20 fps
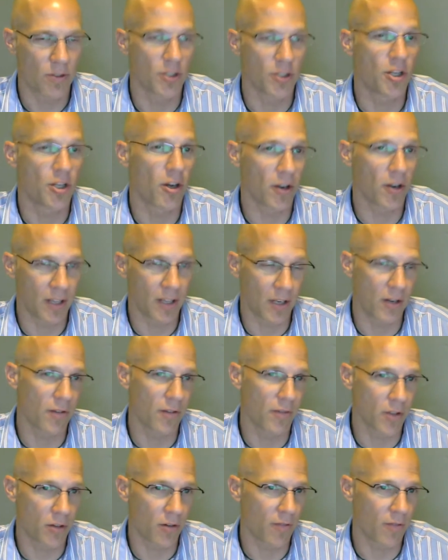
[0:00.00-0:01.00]
during the
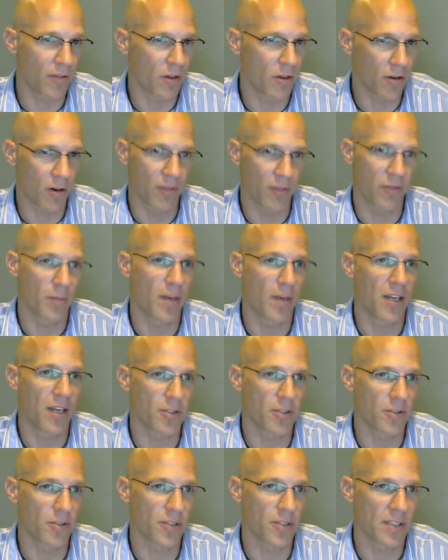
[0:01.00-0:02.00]
interview? Have you heard from any
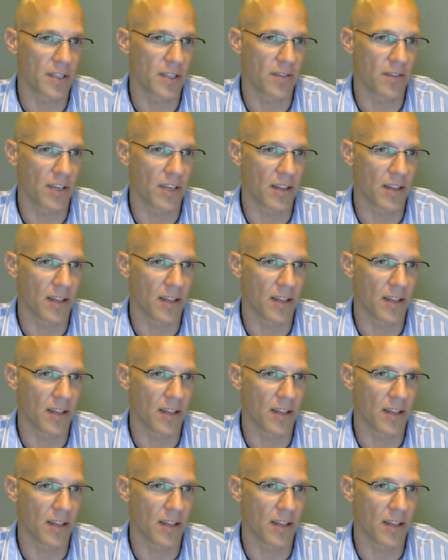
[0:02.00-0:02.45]
students that have done